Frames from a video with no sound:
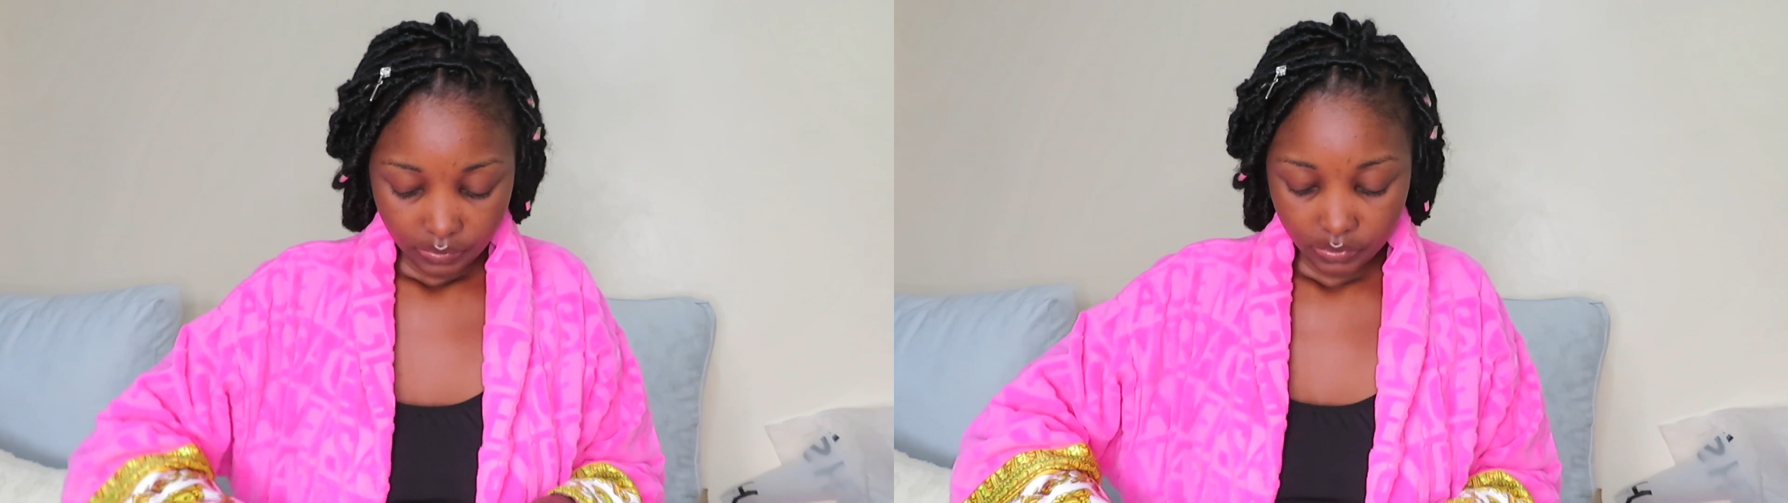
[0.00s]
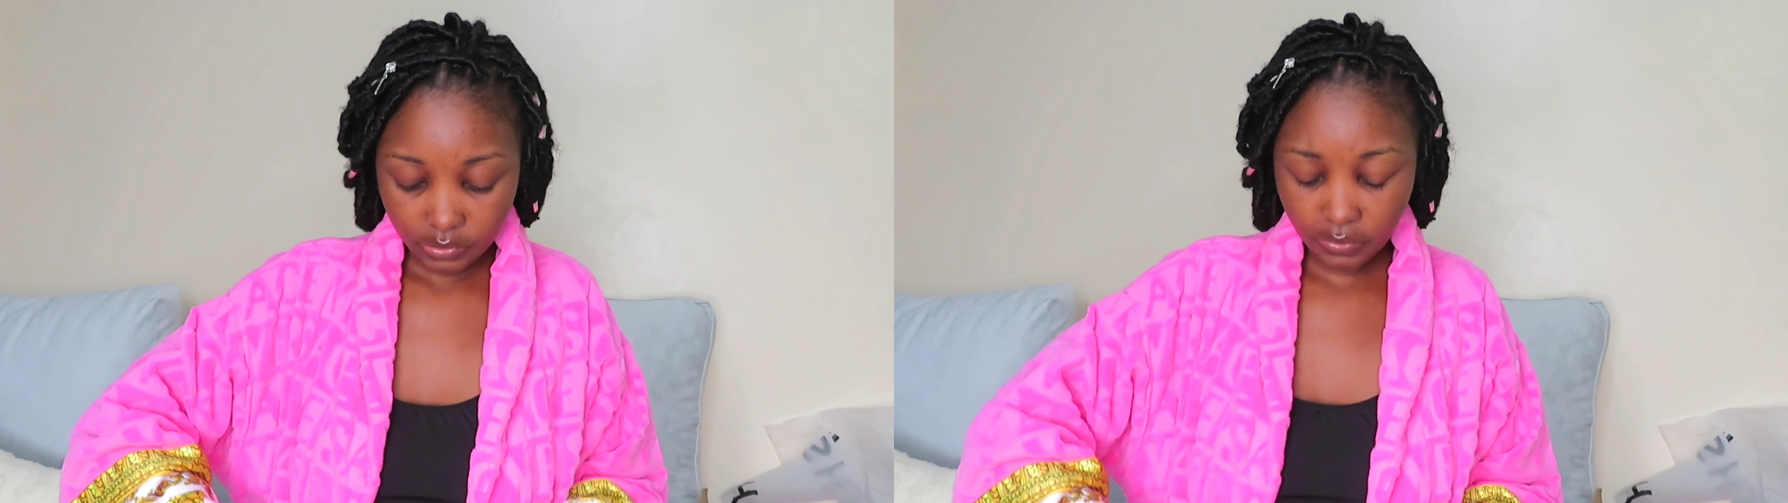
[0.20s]

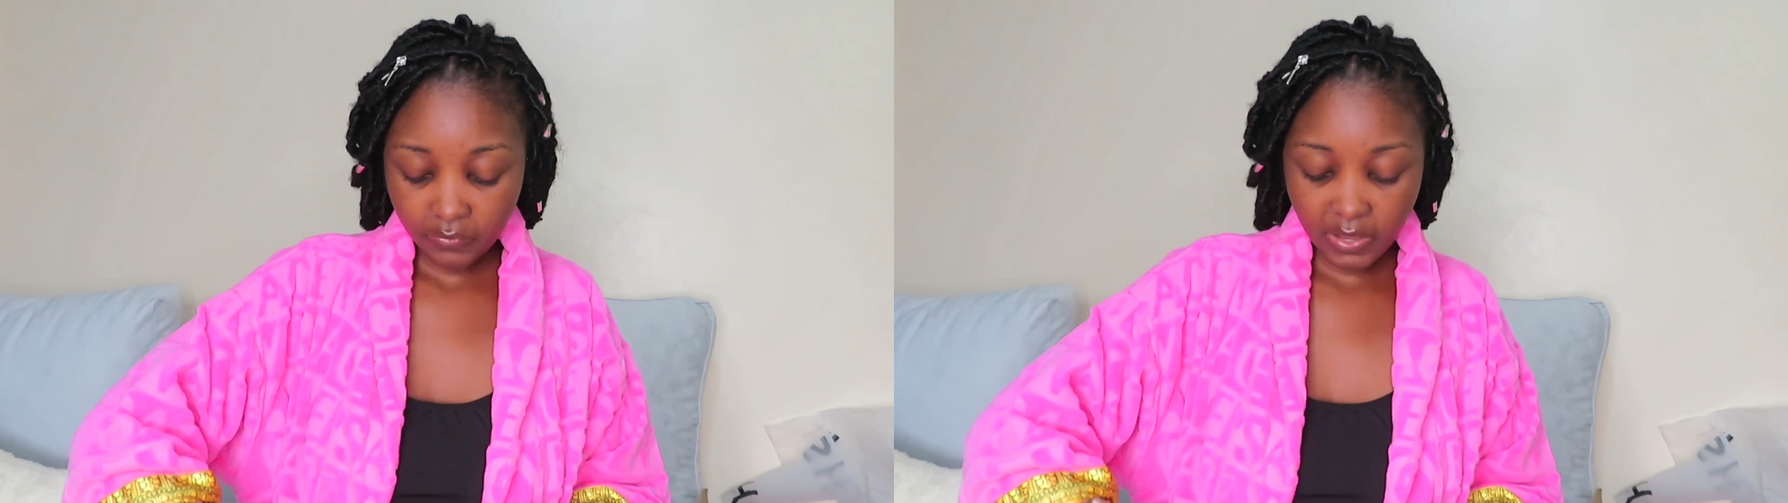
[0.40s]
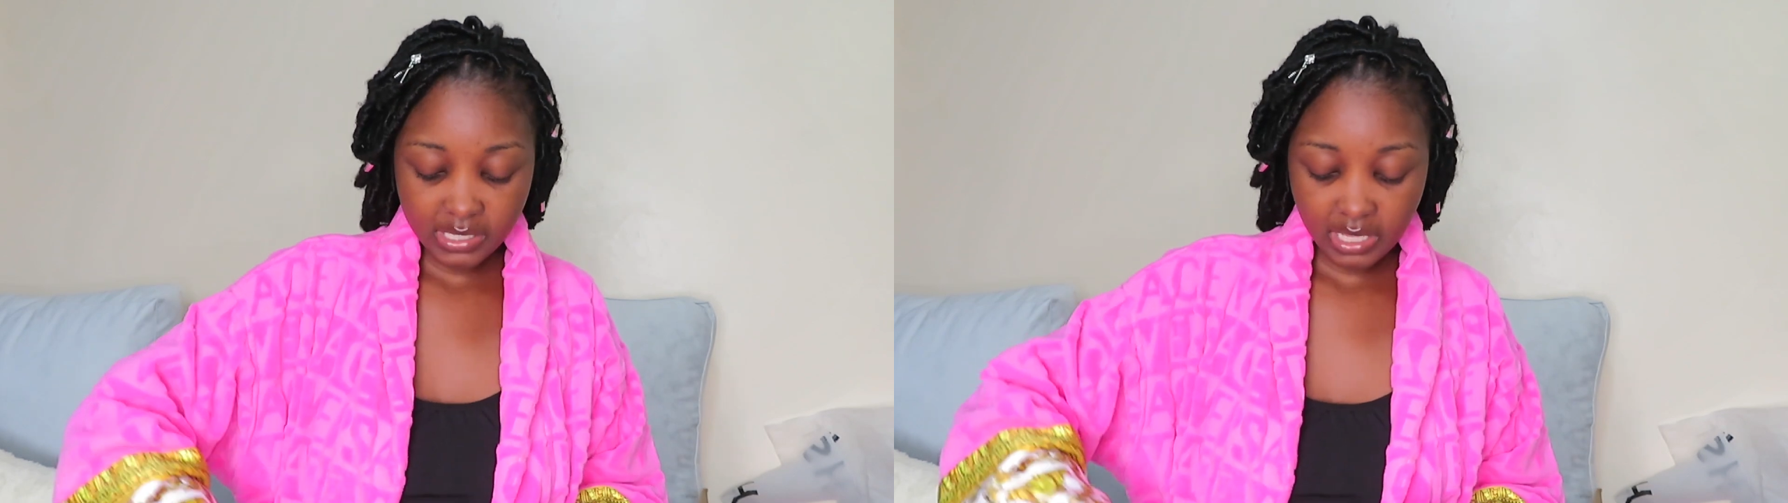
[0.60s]
So
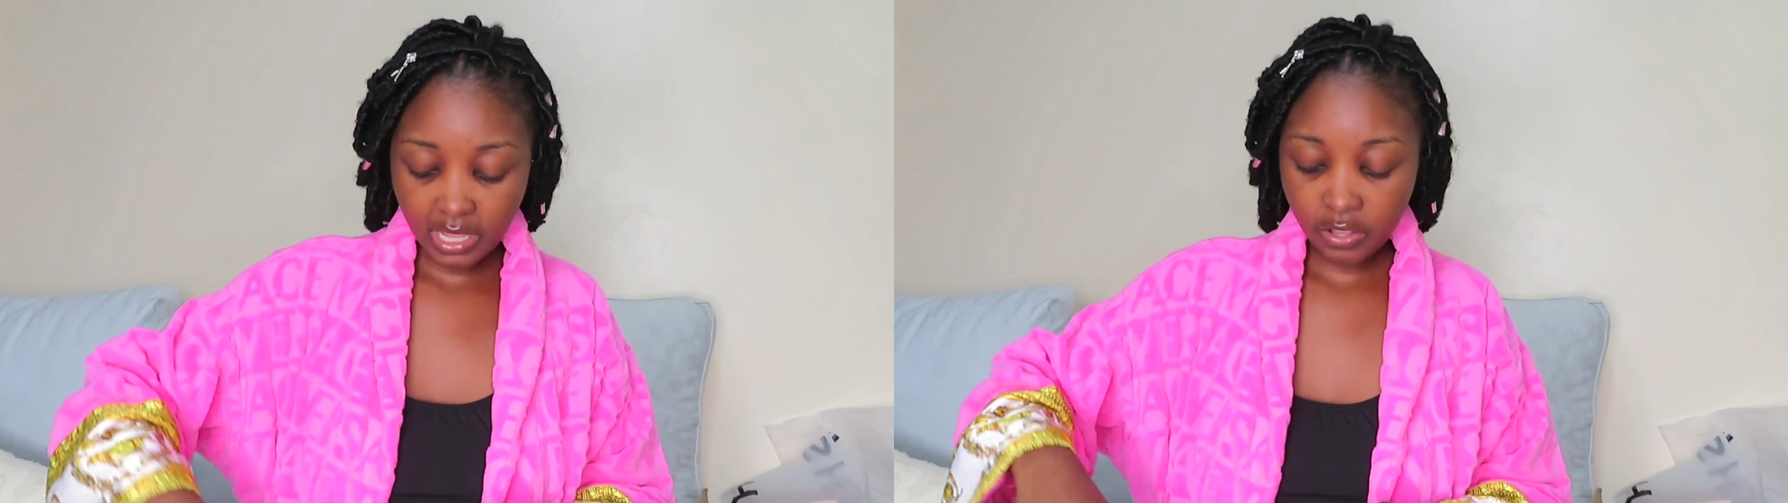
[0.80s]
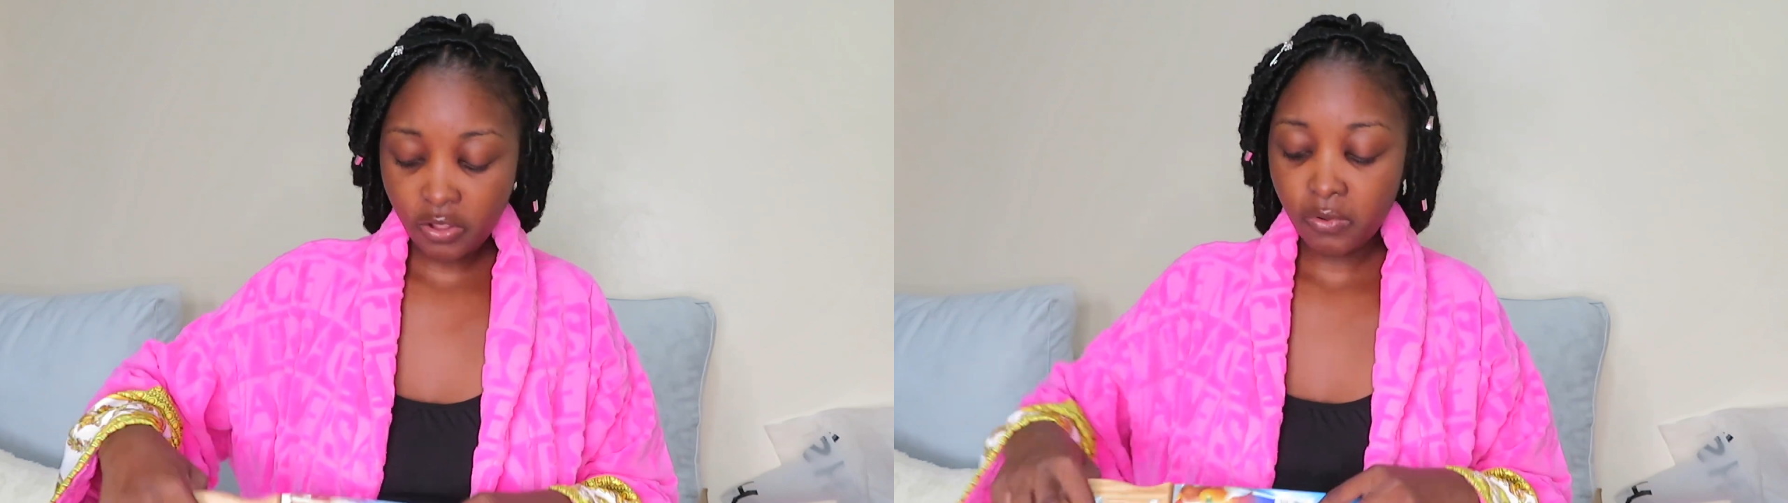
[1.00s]
first thing
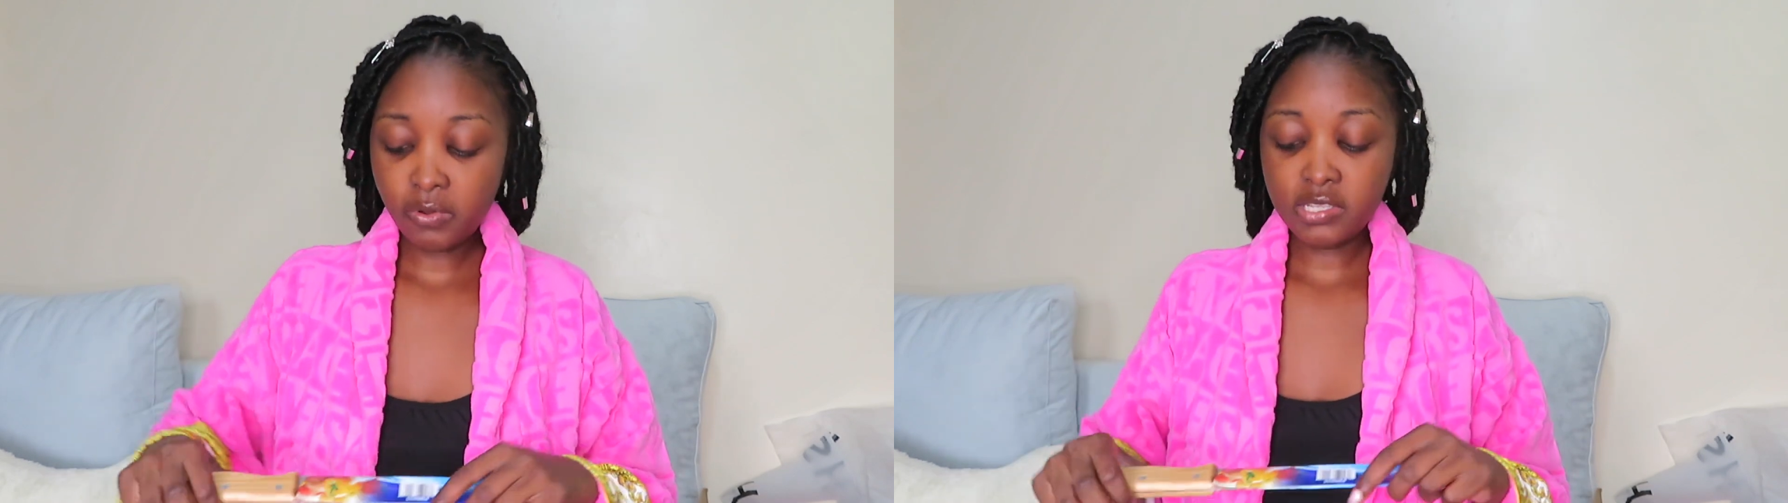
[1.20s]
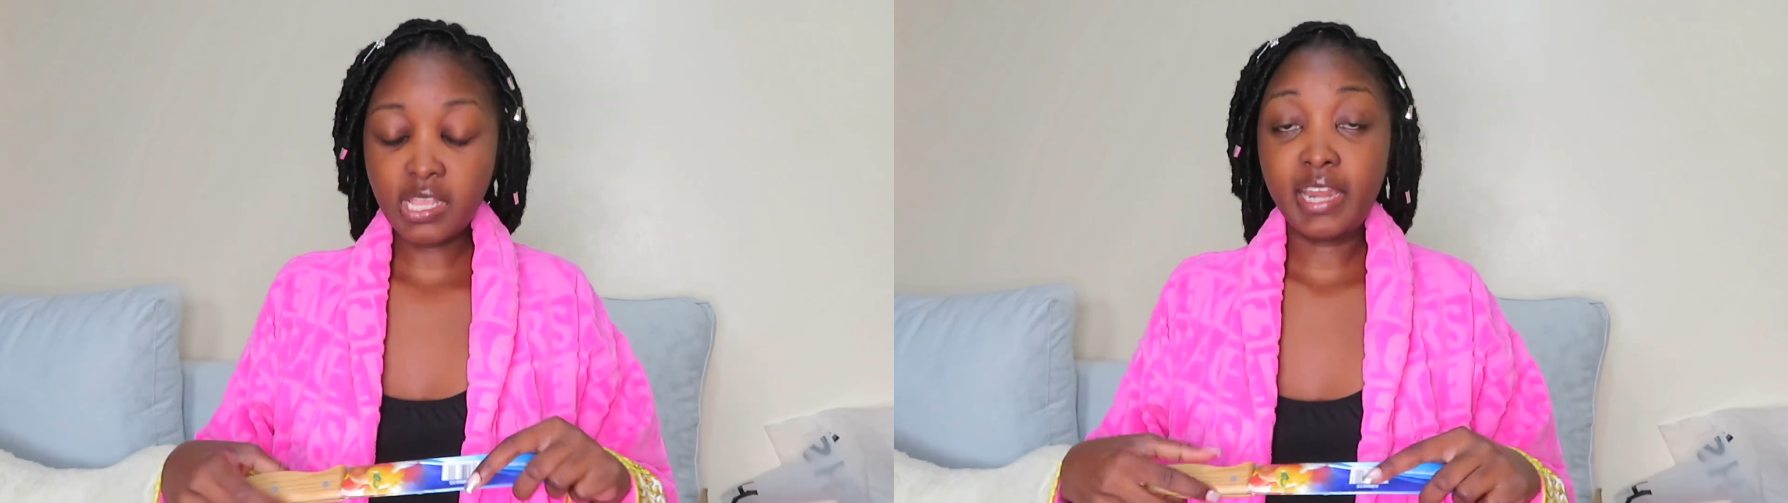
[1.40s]
I got
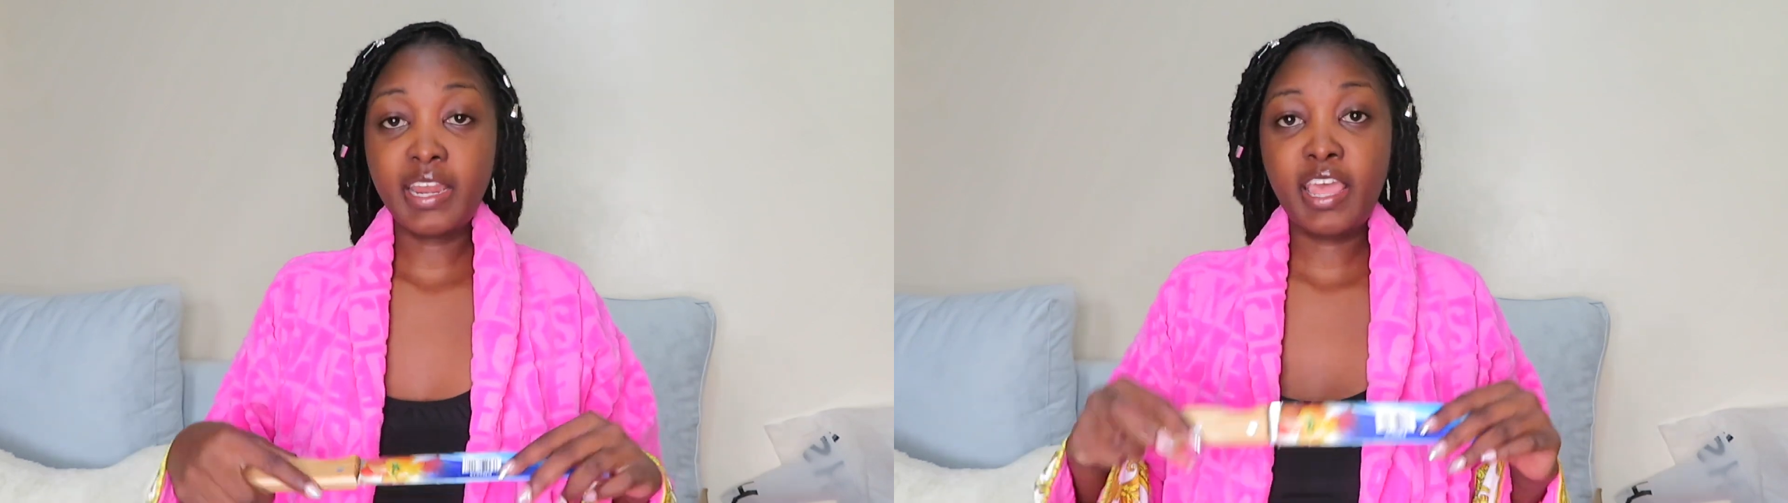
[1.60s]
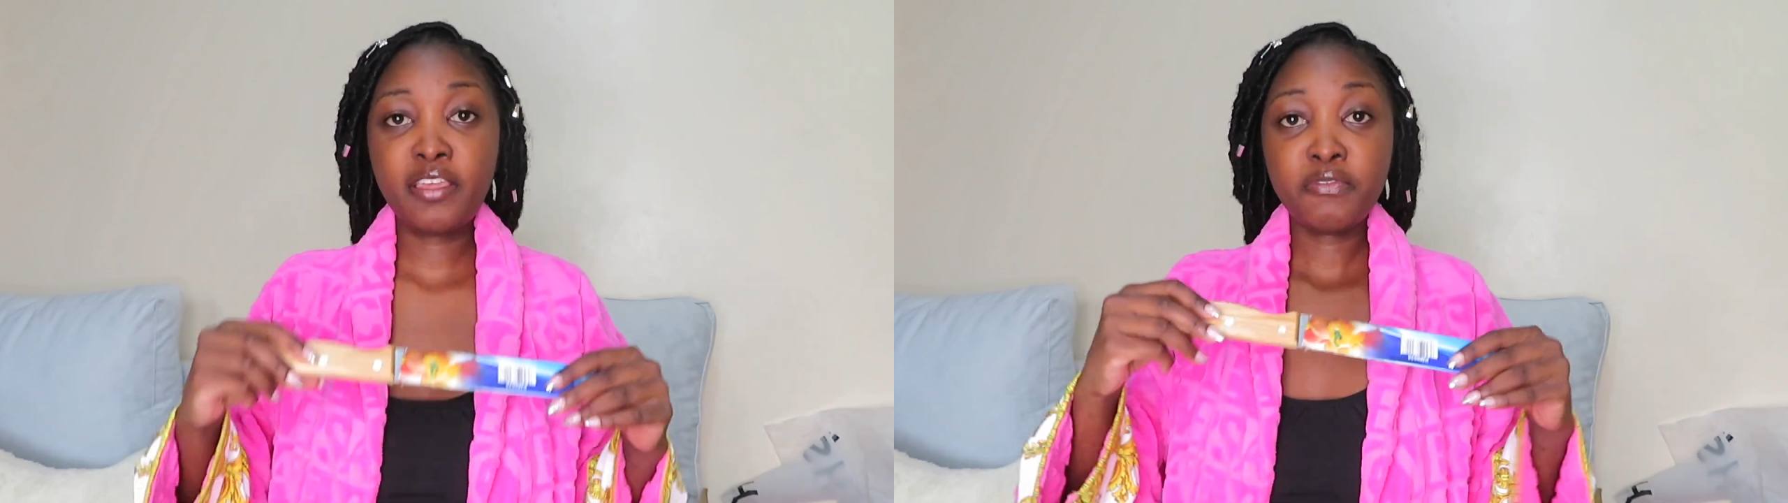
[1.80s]
was a
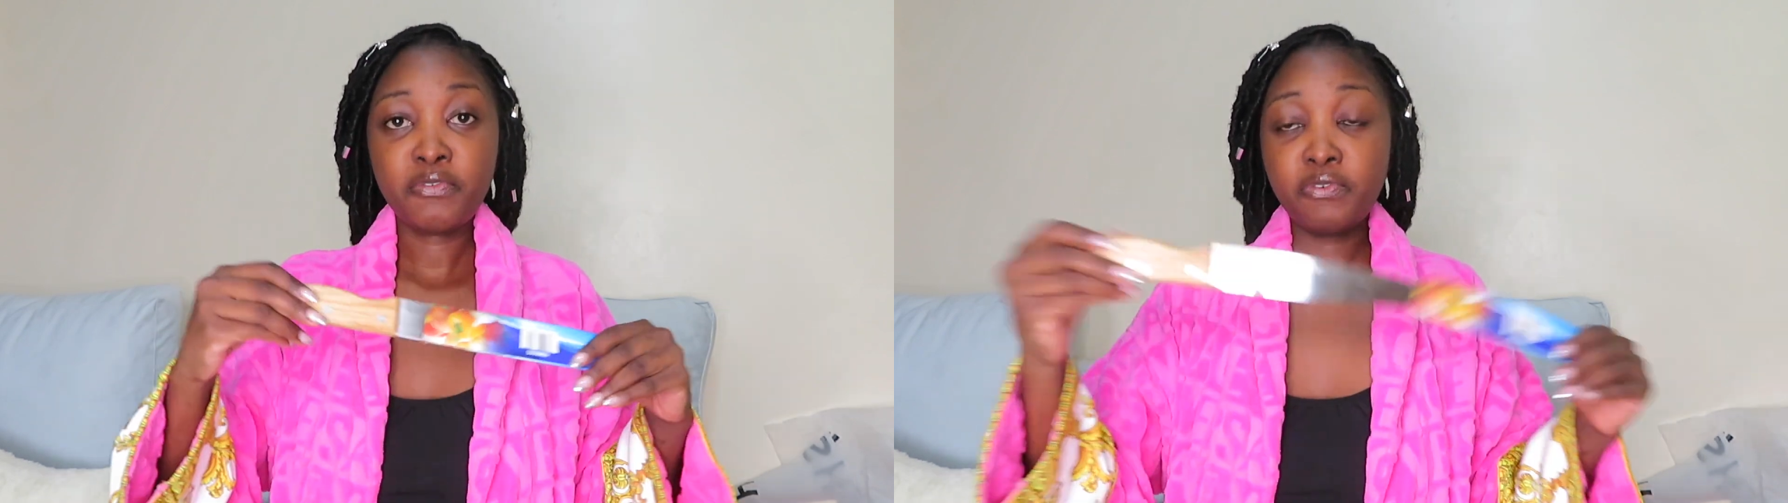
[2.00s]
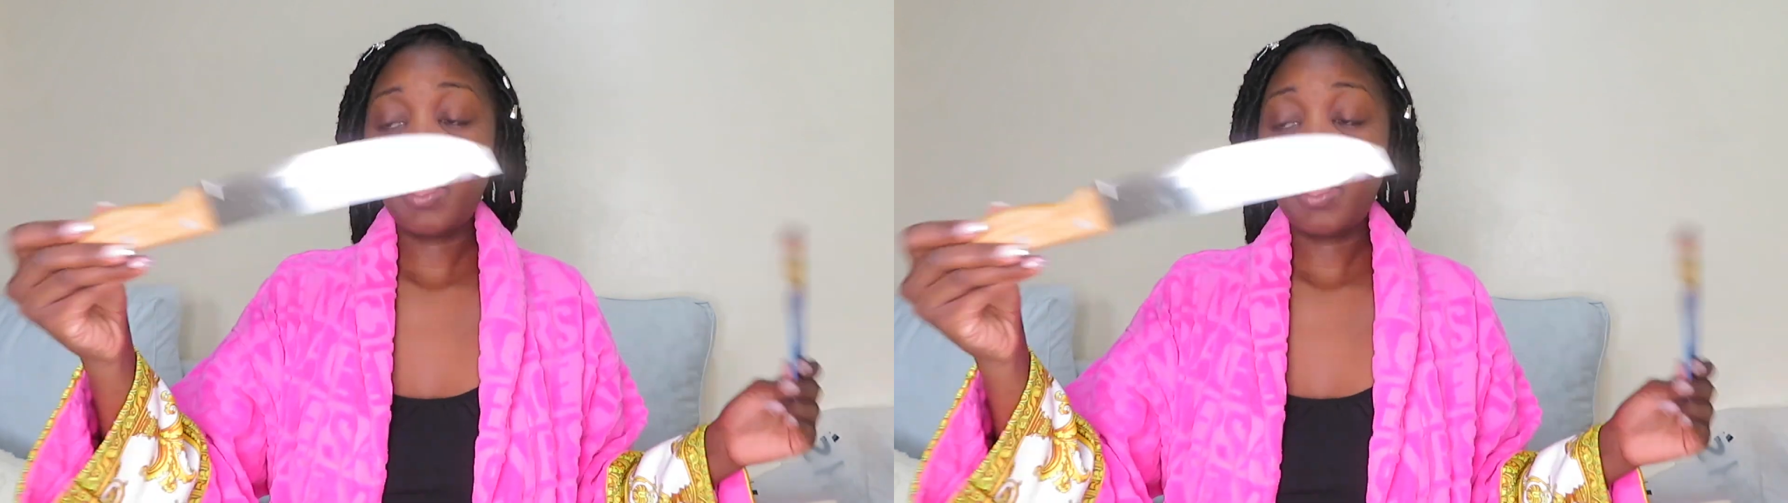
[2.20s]
knife.